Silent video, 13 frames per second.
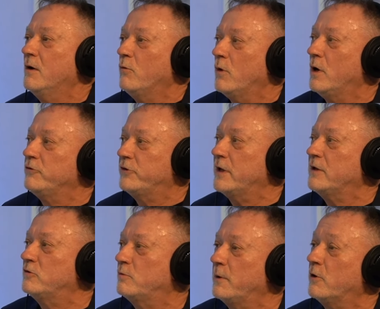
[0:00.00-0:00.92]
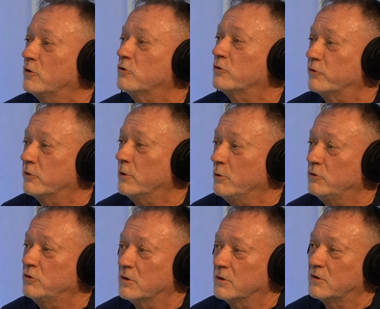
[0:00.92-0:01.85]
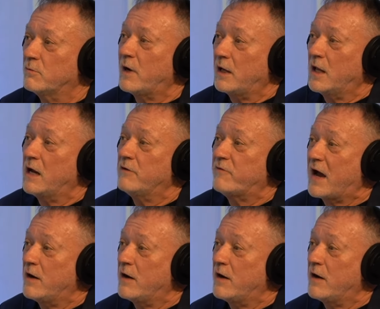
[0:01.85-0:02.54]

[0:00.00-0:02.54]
was a spiritual solution to my life.